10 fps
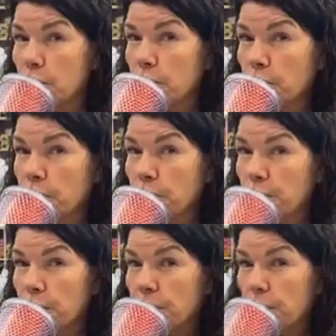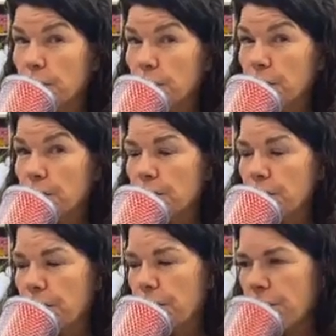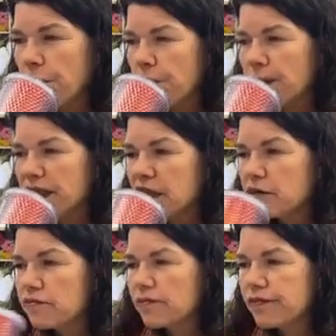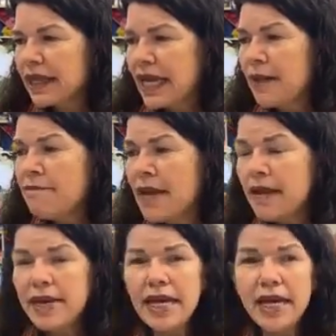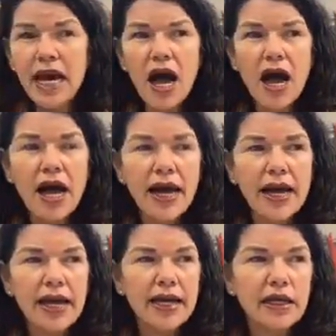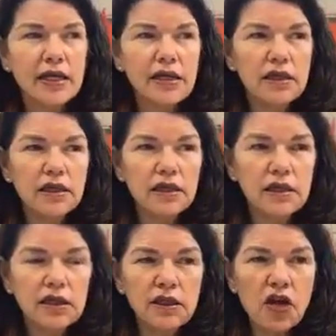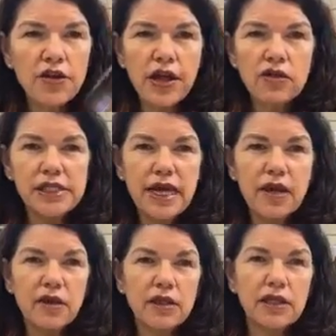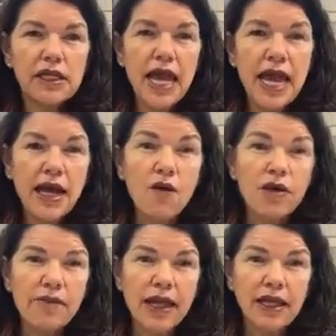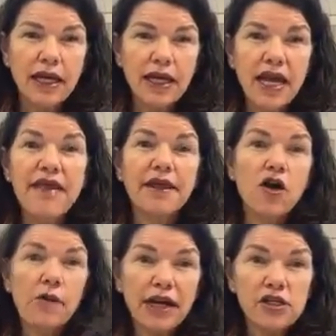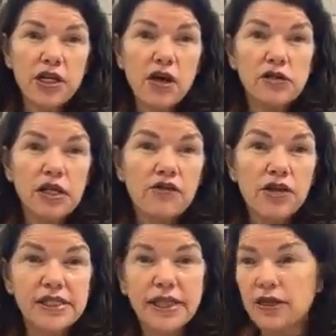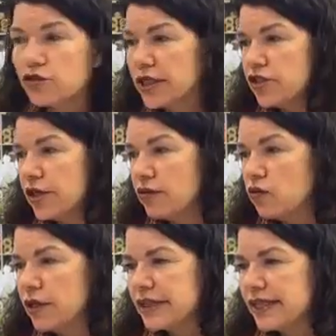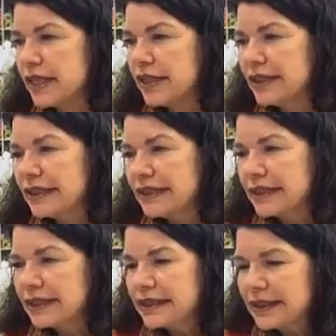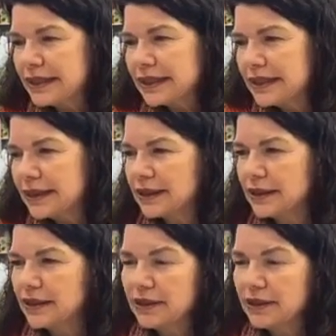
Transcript: If you're there on the weekend, you're like, oh, I could have been home, my own Maybe bed. I but... go to the hotel, hang out with Melanie, and then go back to the hotel for the second trade show. We'll see. Yeah. Uh, uh, uh.